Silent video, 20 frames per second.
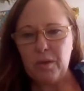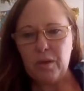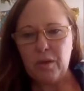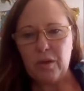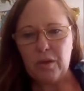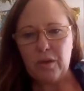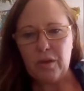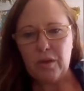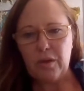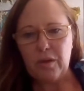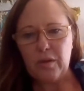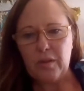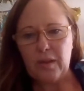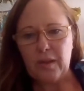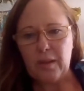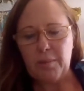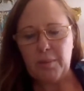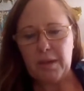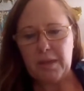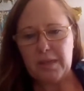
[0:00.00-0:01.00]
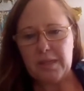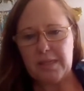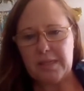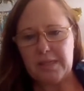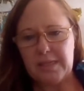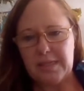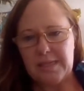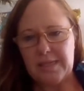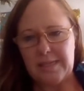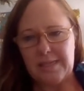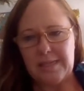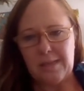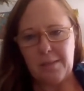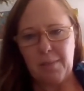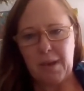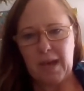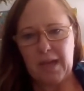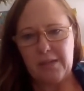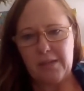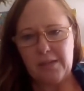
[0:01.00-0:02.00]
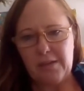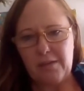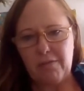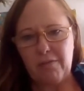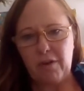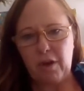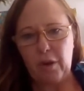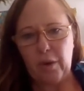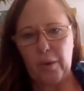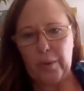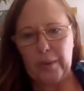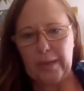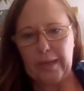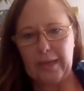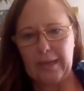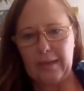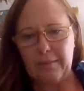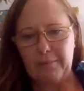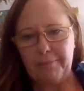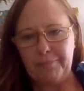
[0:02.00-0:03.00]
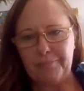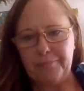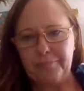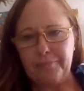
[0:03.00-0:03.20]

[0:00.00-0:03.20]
block the abundance that's about to flow in.